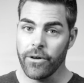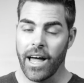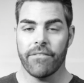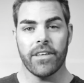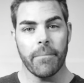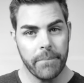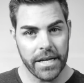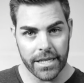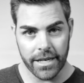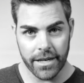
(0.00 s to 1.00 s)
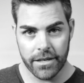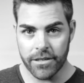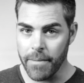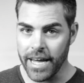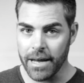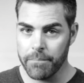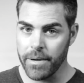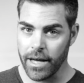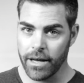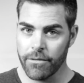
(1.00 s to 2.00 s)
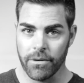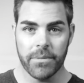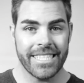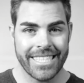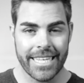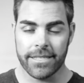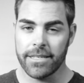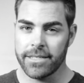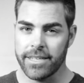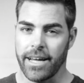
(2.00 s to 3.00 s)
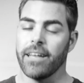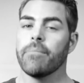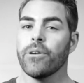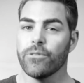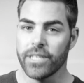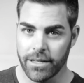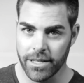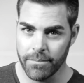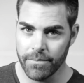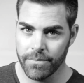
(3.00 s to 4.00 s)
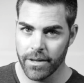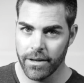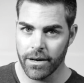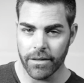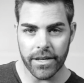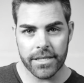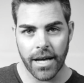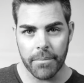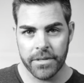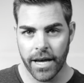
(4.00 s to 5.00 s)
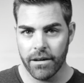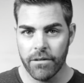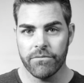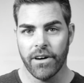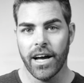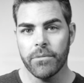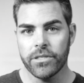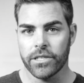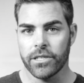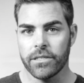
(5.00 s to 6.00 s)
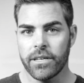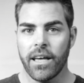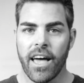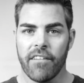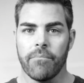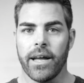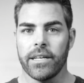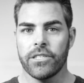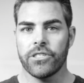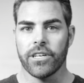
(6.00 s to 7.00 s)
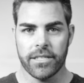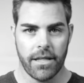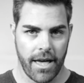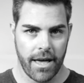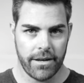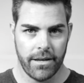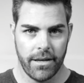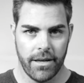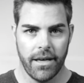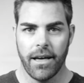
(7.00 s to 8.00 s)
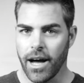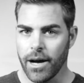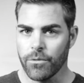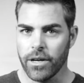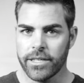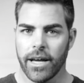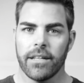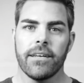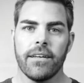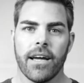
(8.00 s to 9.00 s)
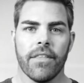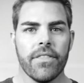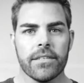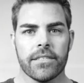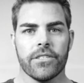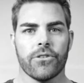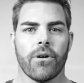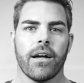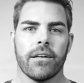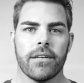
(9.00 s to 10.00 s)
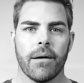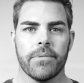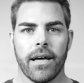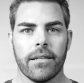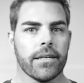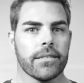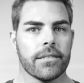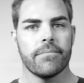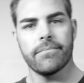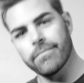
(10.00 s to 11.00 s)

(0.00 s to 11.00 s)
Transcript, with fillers: you have the ability to make it big from a six second music clip. Now, these top 10 Vine musicians have managed just that. I'm Ross Kelly, and this is your ION Top 10 list.